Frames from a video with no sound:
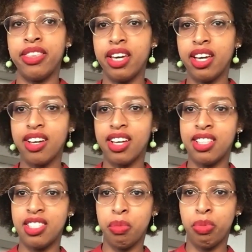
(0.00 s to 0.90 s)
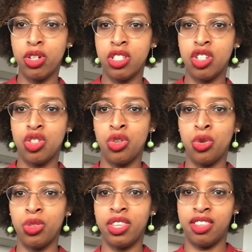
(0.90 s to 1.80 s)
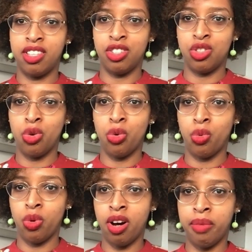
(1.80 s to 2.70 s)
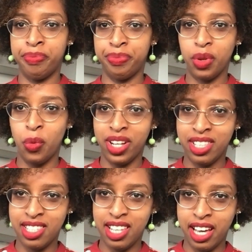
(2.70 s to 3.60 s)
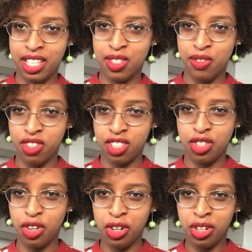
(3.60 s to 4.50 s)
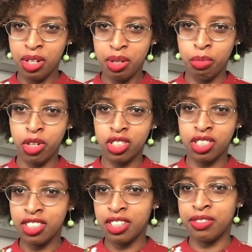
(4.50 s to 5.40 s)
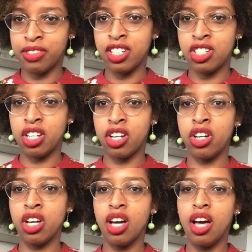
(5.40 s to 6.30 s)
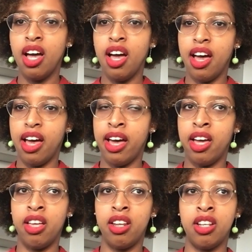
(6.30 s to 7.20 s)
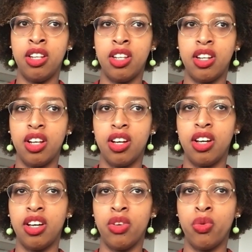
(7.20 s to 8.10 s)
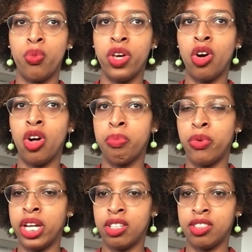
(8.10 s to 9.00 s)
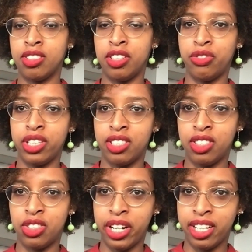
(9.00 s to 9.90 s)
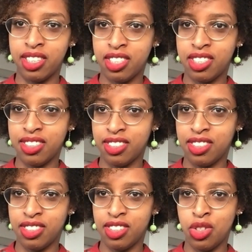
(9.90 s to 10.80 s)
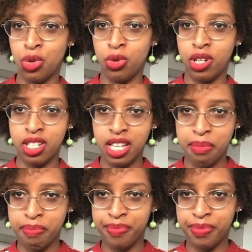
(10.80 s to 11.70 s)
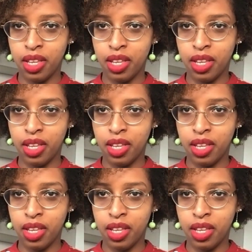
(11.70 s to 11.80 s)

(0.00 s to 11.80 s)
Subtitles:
think it's important to note that there's no one-size-fits-all model of engineering, and we all bring different strengths to a team.